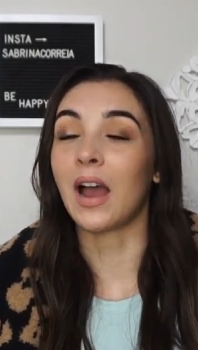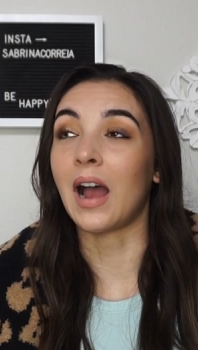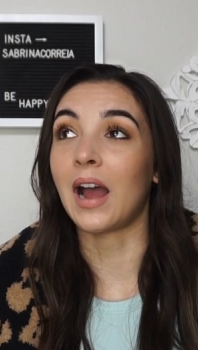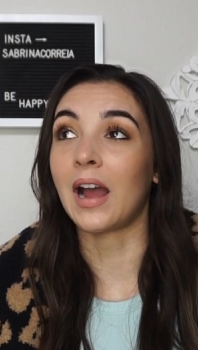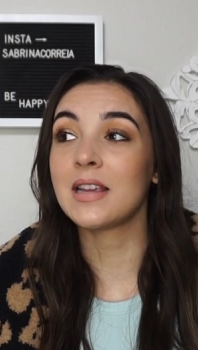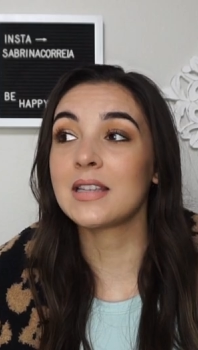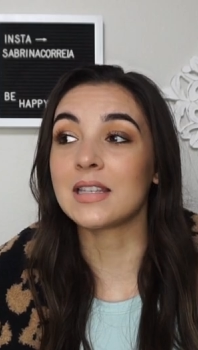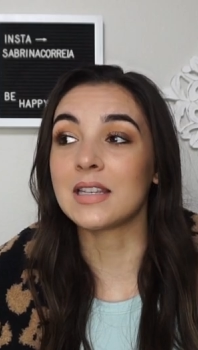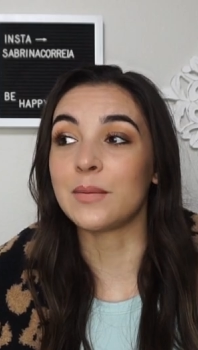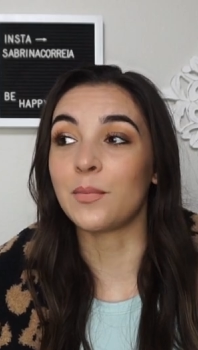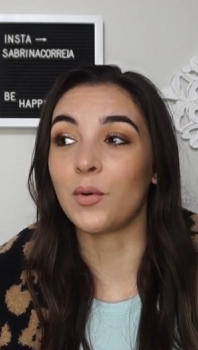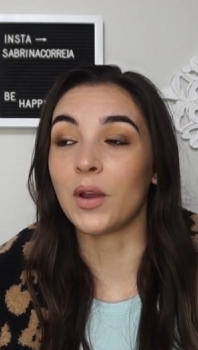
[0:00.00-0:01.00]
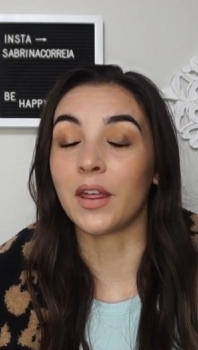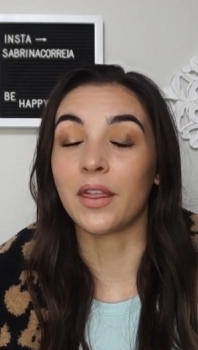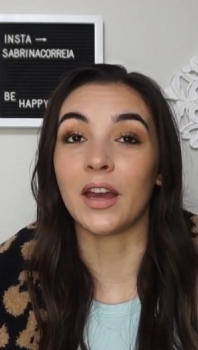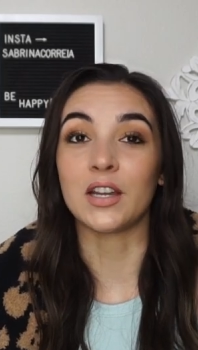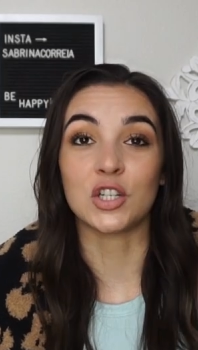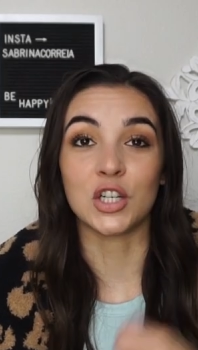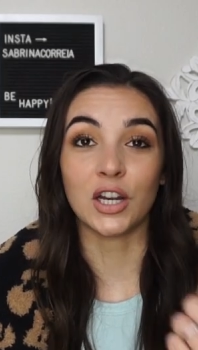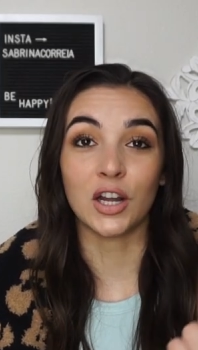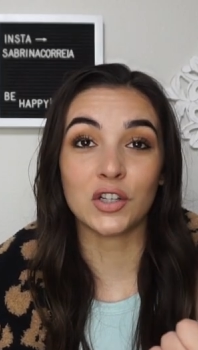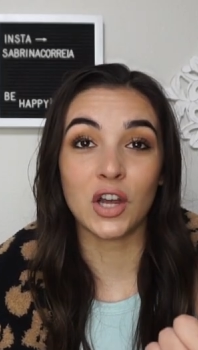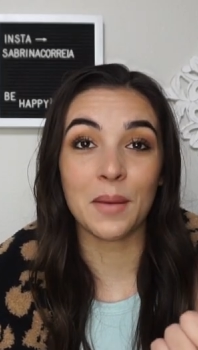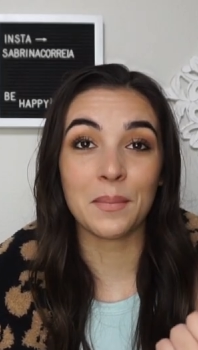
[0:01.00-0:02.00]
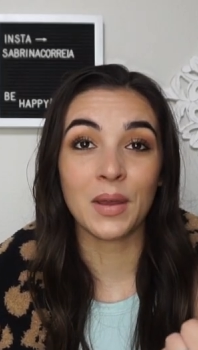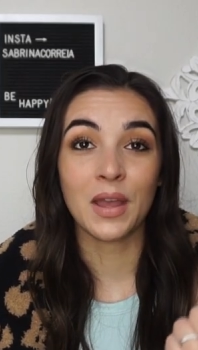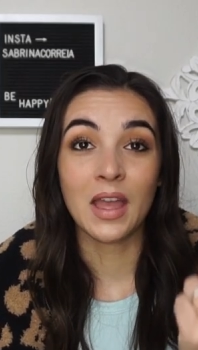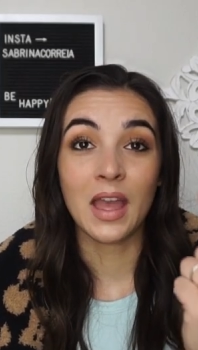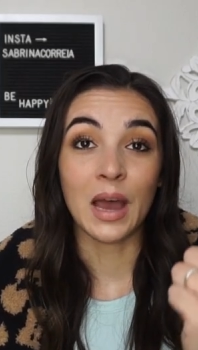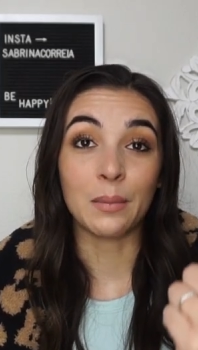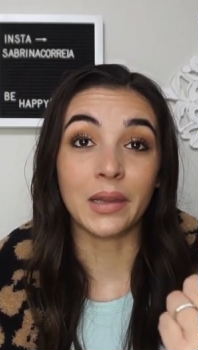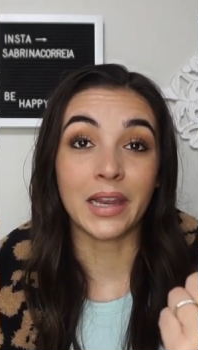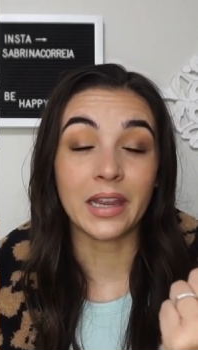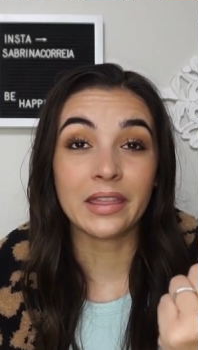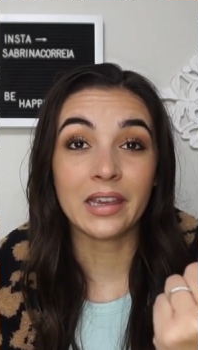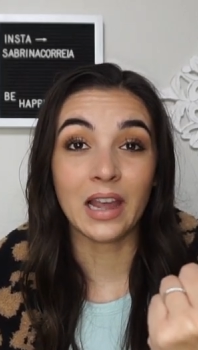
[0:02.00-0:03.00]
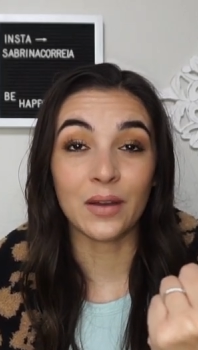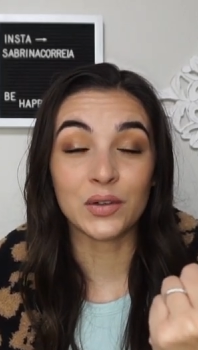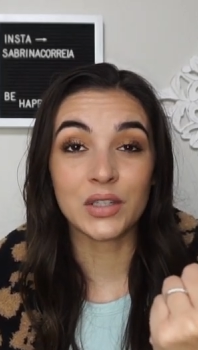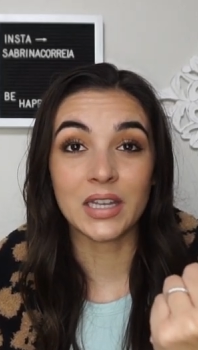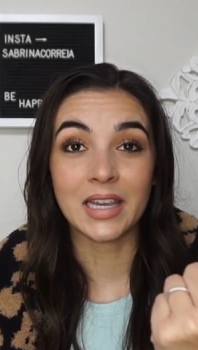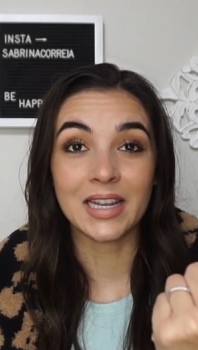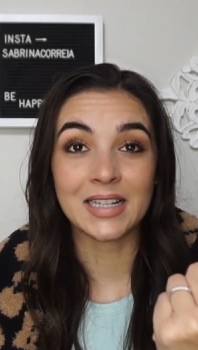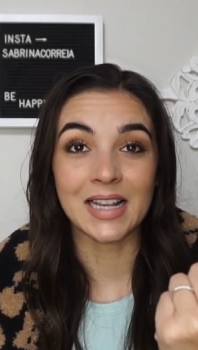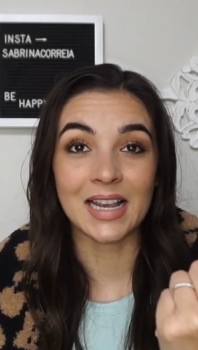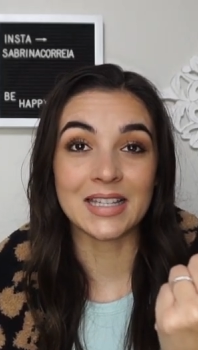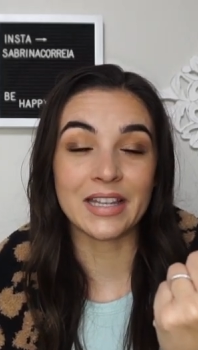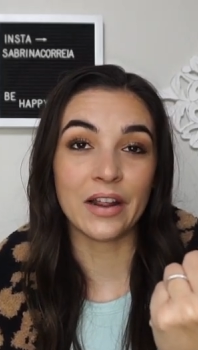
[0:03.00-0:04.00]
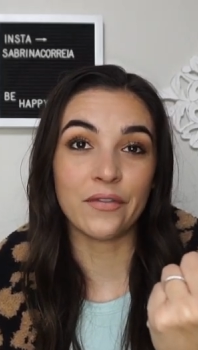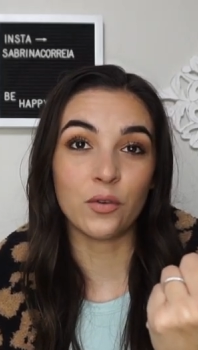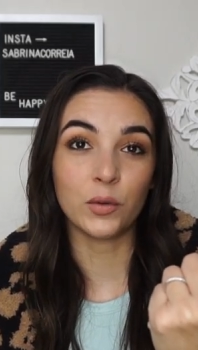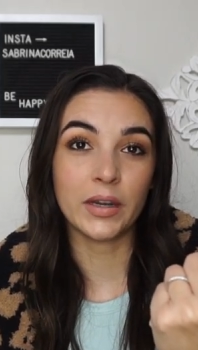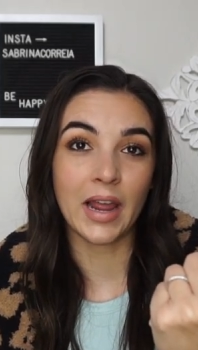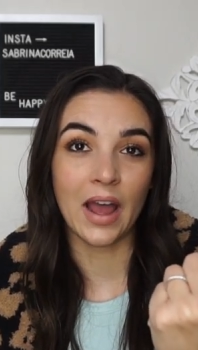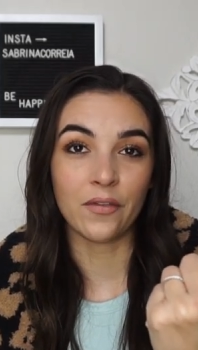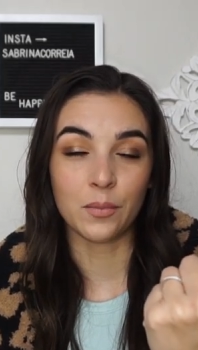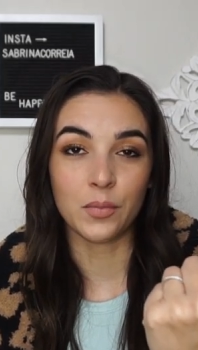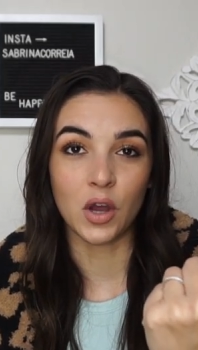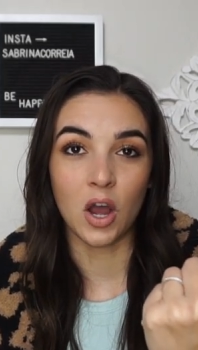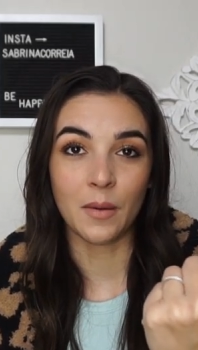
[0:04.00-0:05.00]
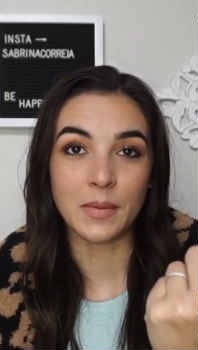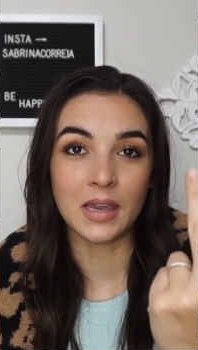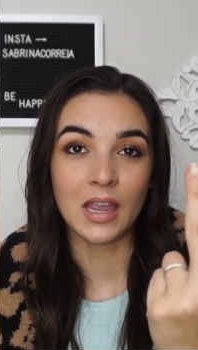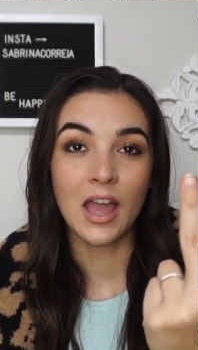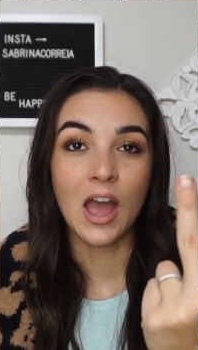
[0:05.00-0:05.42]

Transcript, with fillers: I sleep with a sheet on top, a blanket that covers a king size that I fold in half and put on me,